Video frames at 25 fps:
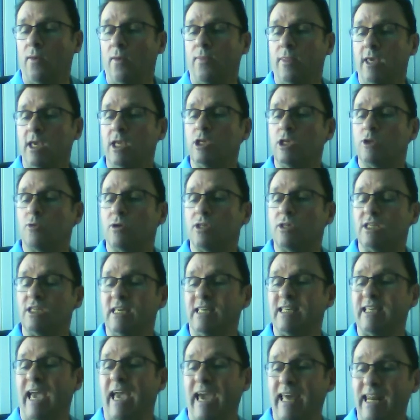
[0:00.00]
The interest
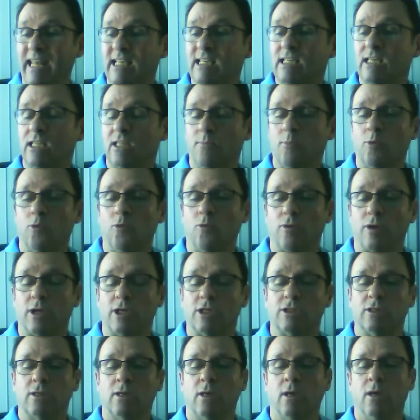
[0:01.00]
is added to the
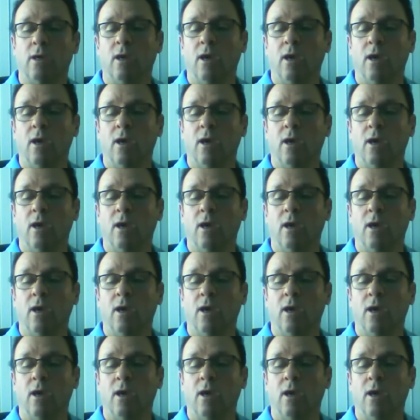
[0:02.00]
mortgage.